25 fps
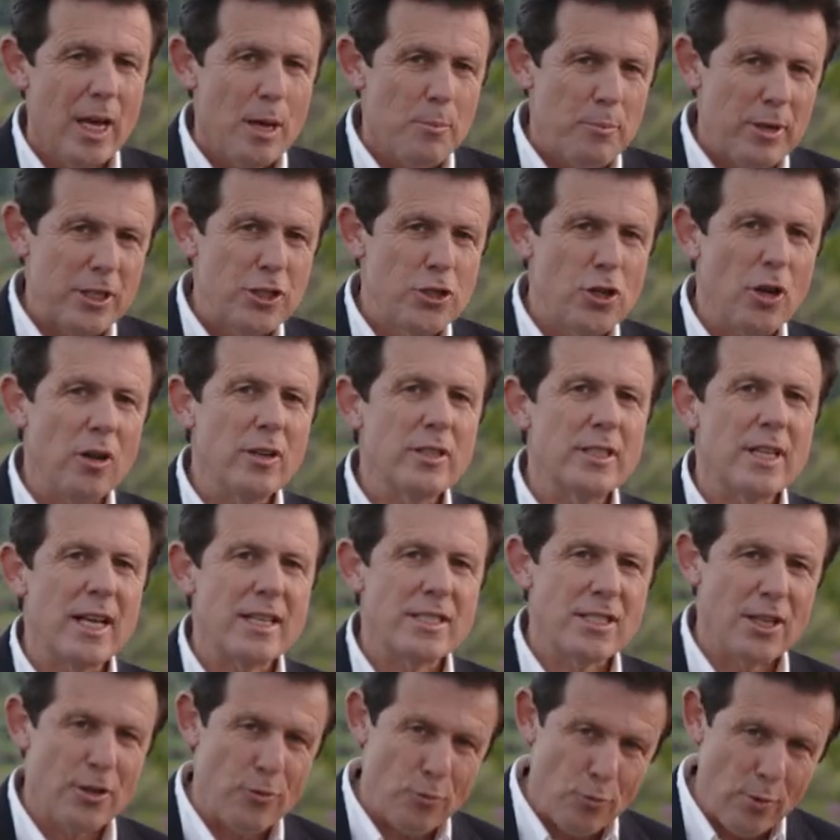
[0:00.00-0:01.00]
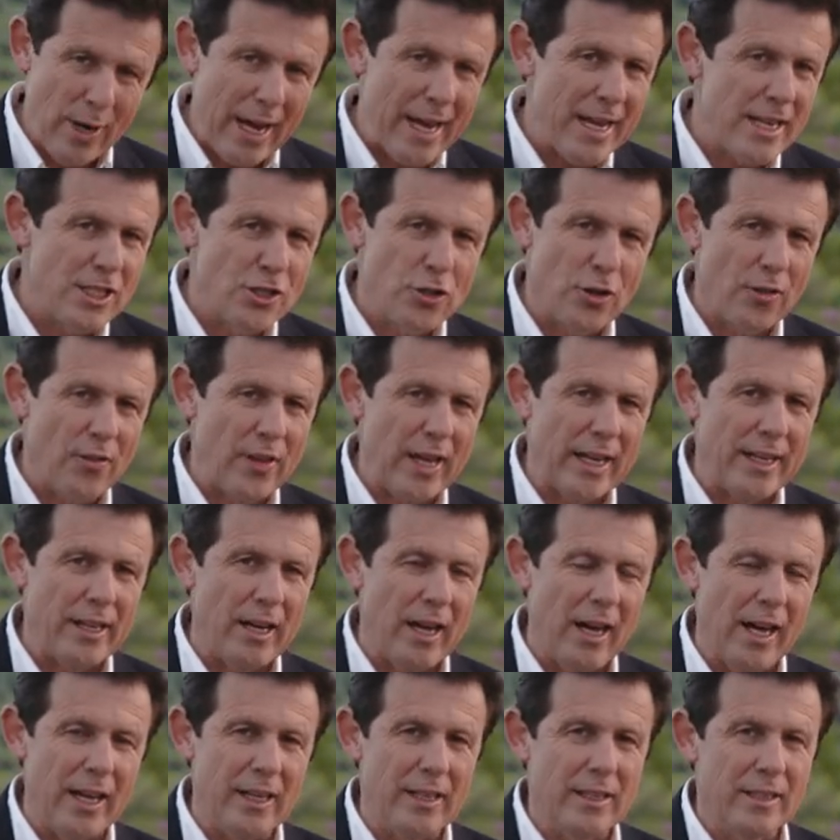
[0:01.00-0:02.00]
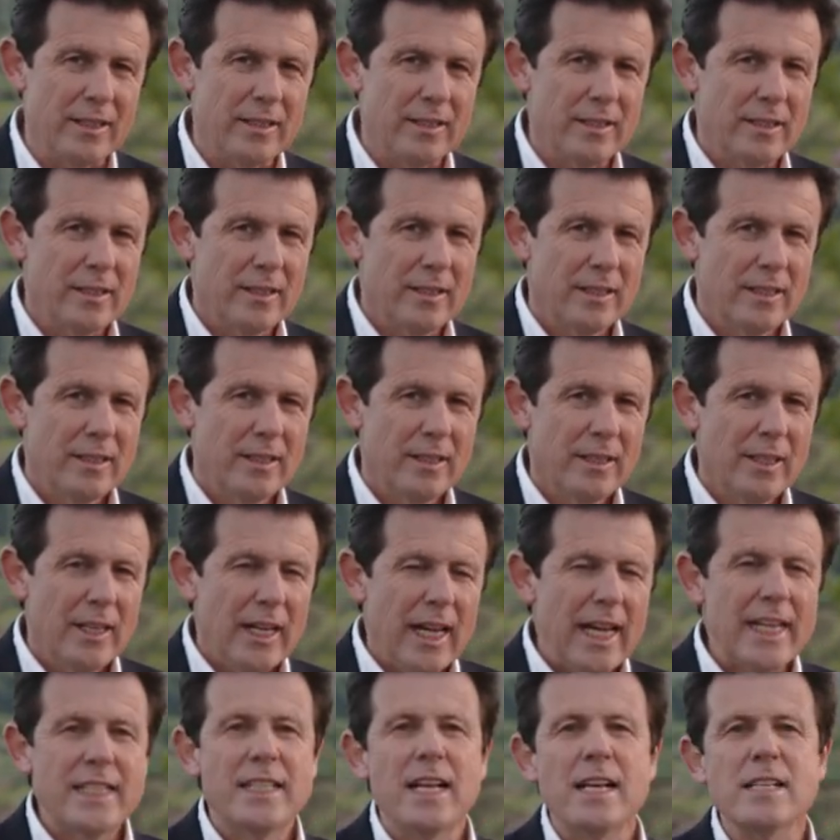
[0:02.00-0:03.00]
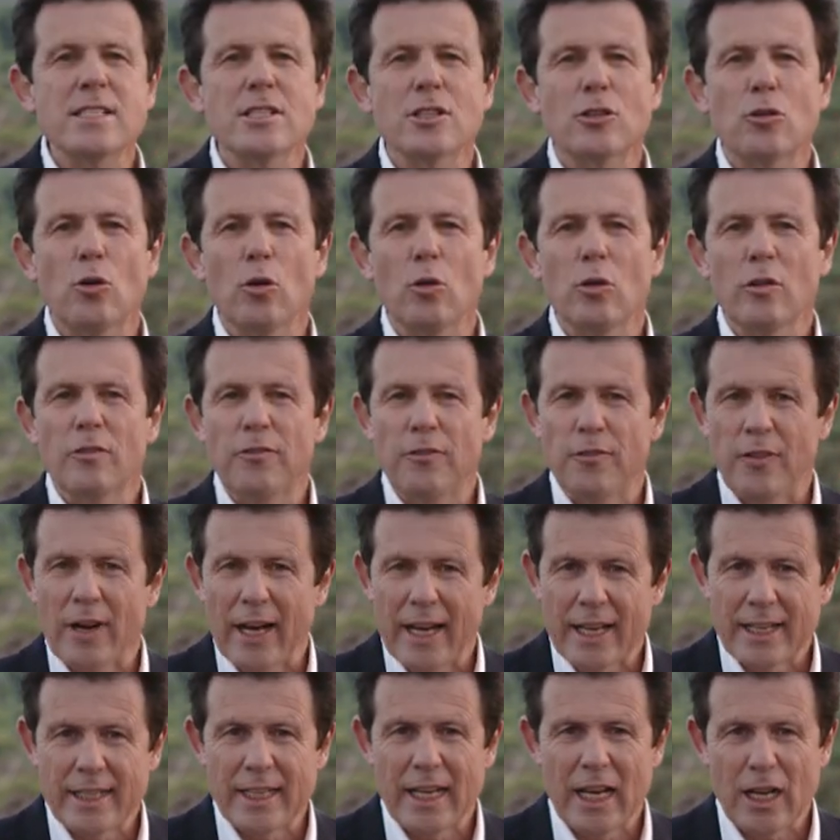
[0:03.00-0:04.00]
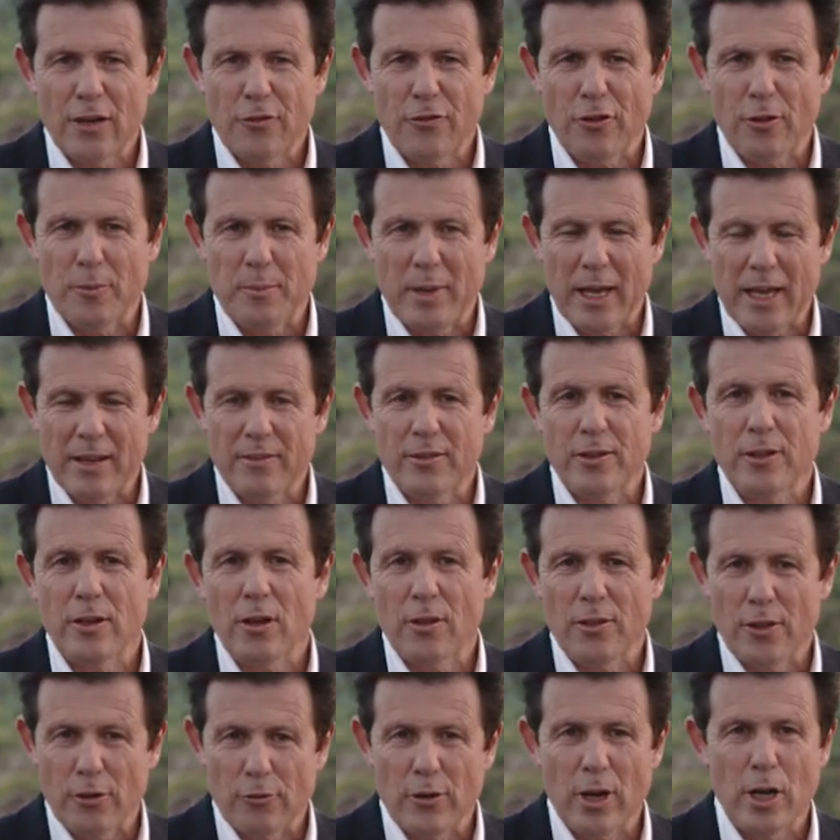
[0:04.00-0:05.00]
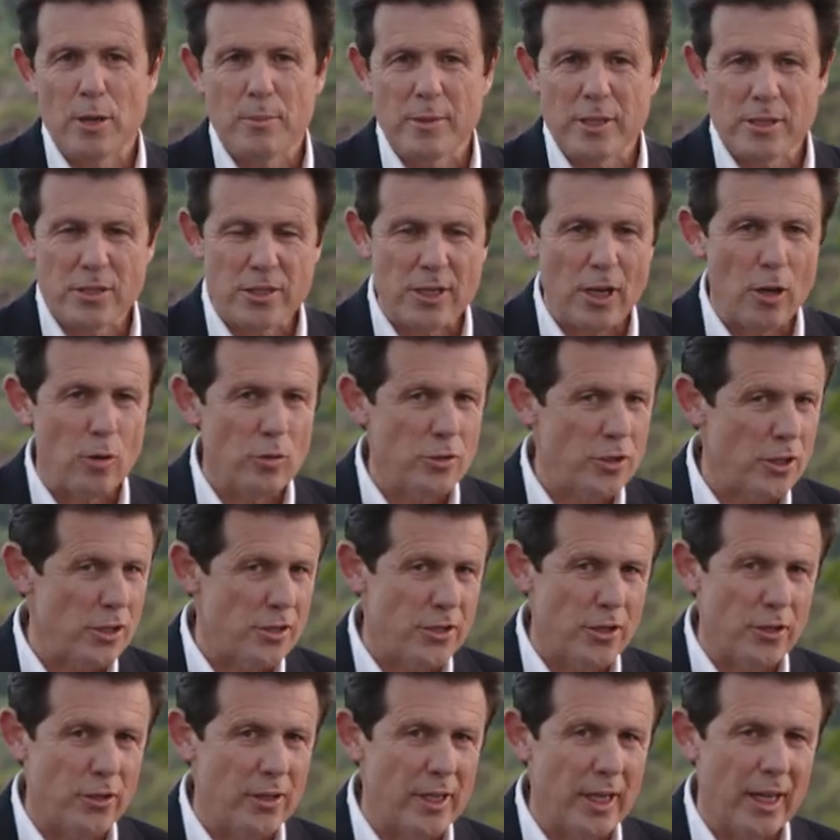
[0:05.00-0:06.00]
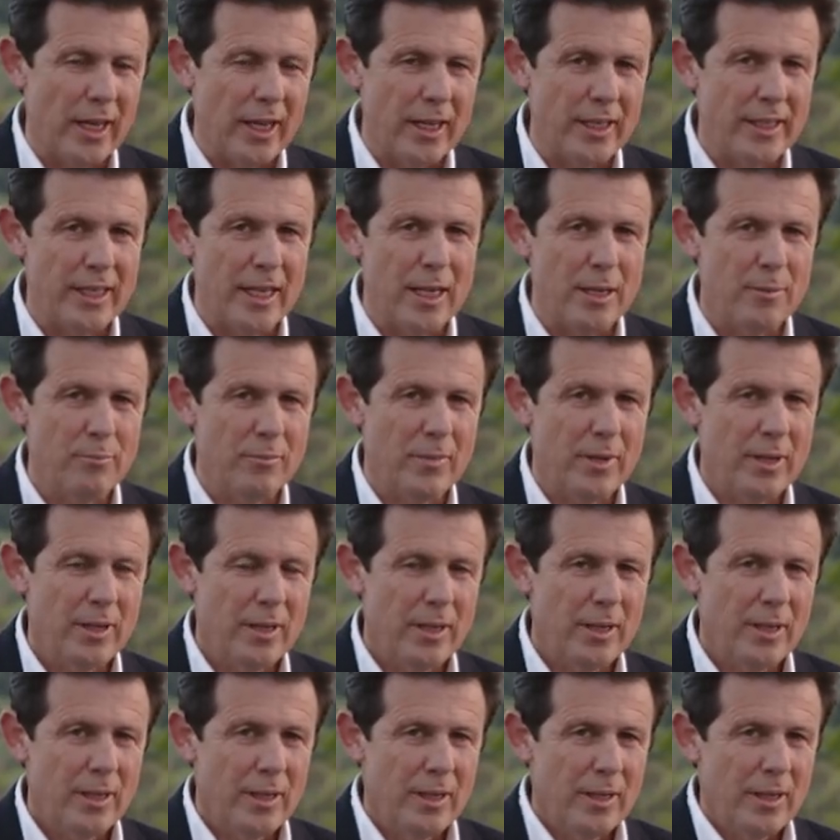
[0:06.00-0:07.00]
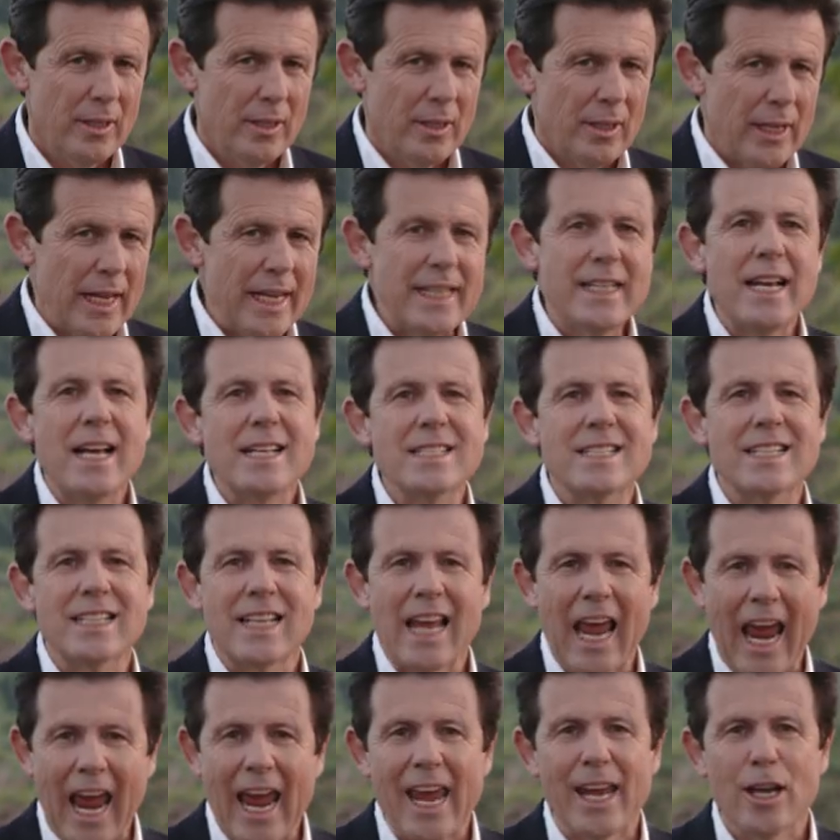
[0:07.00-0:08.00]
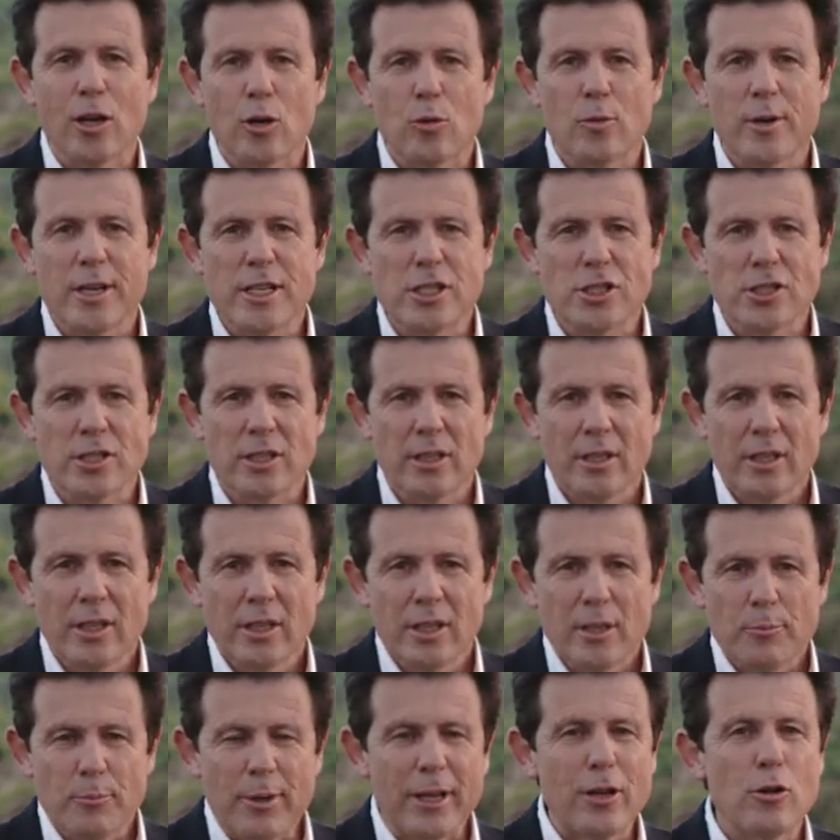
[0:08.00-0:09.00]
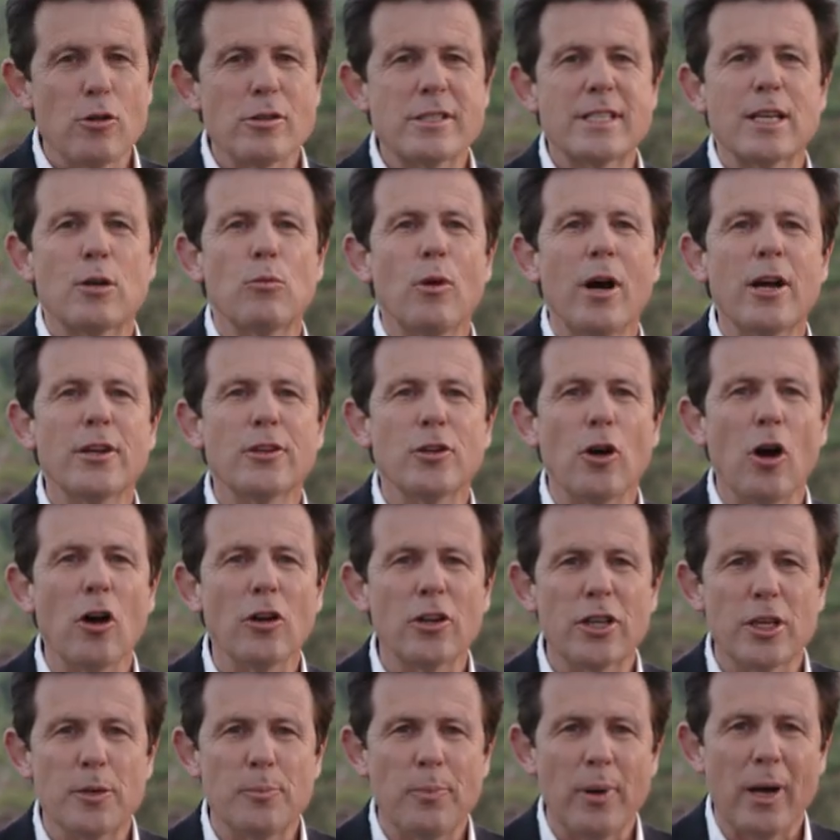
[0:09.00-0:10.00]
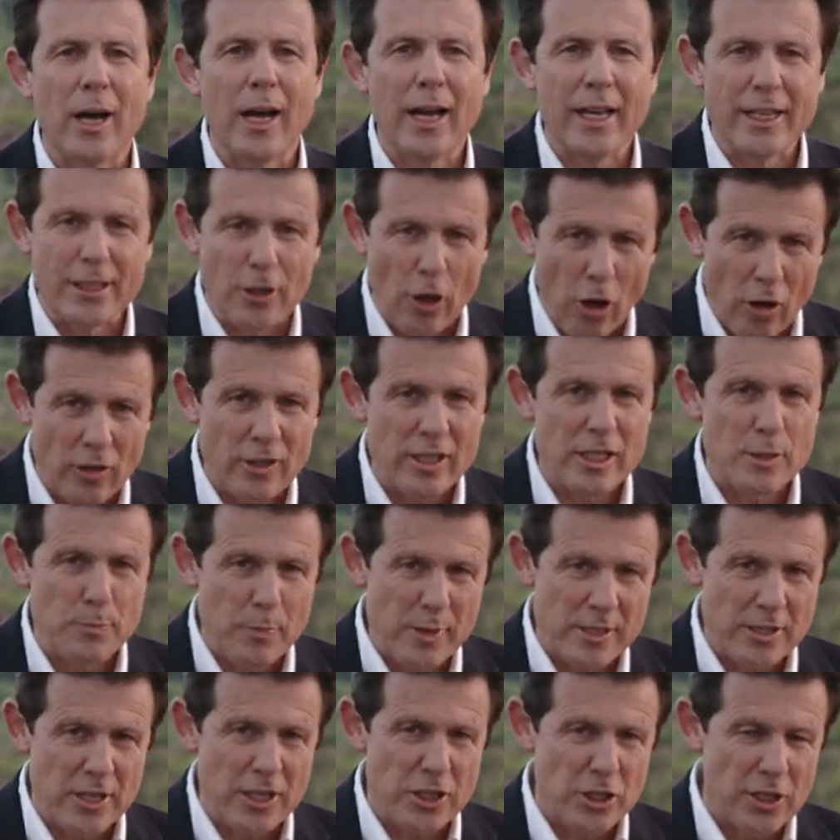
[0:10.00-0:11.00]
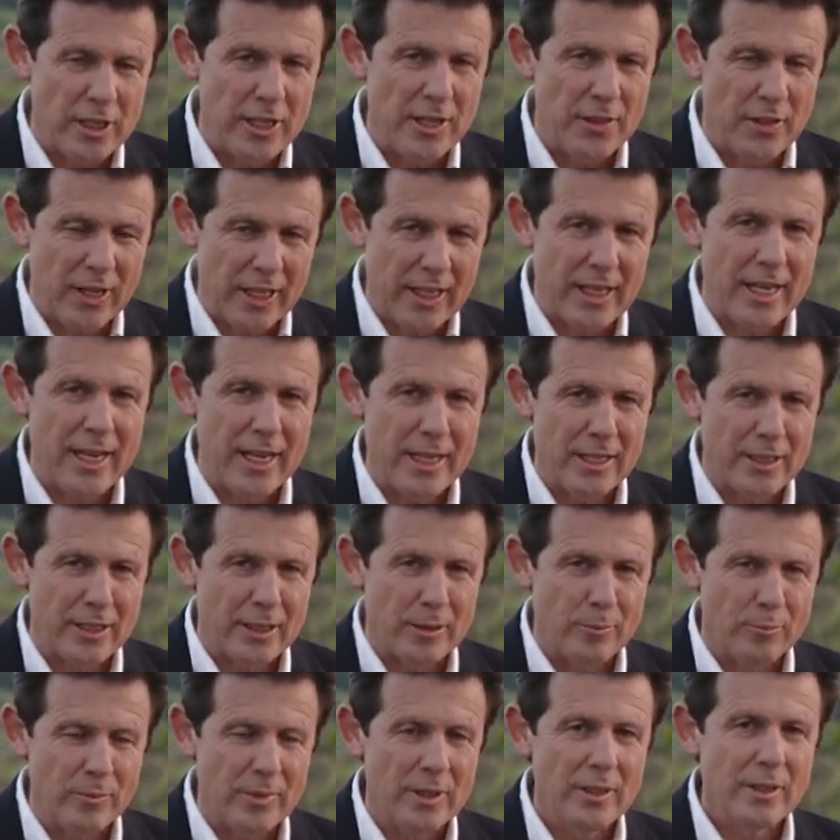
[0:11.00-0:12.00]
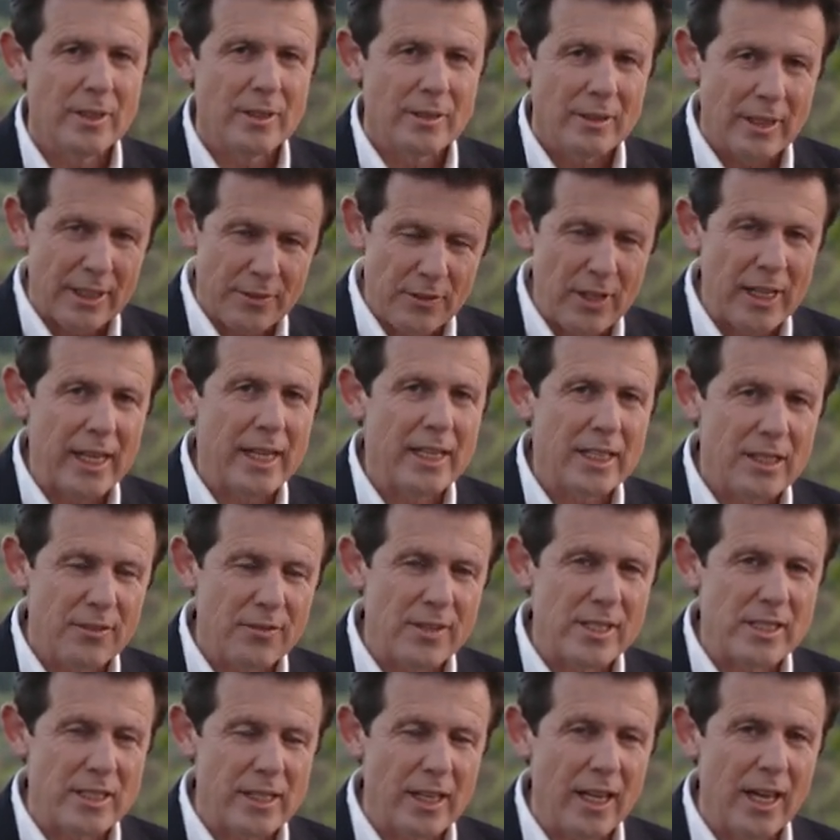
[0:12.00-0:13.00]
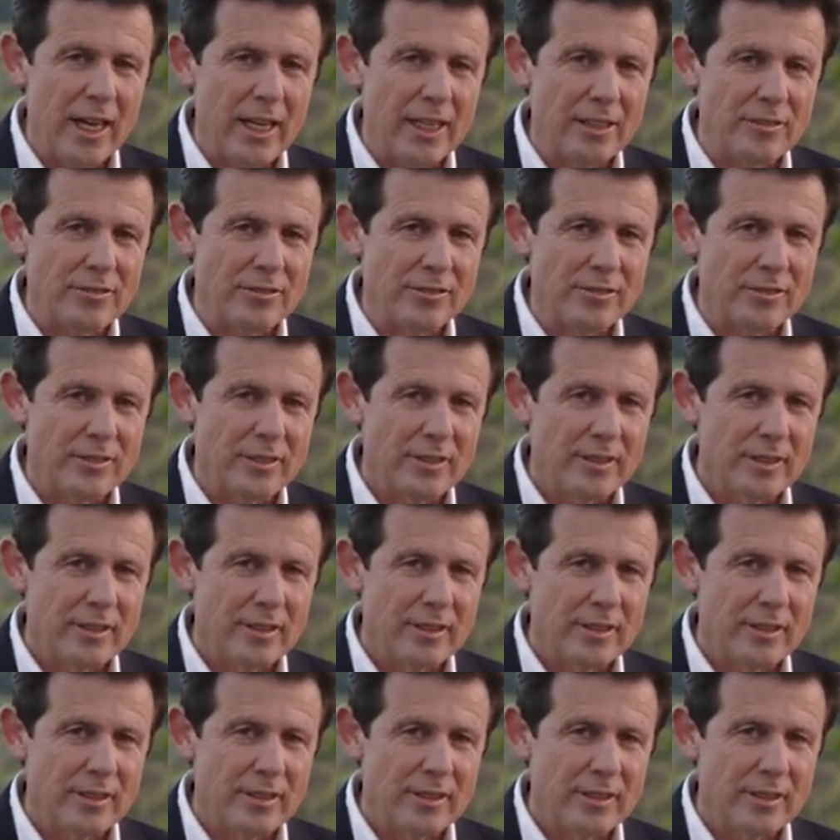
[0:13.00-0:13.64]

But John doesn't rage on that island. He doesn't call fire down from heaven on the Roman soldiers who guard him. He doesn't anguish because he won't occupy an honored position in the kingdom at the end of his life.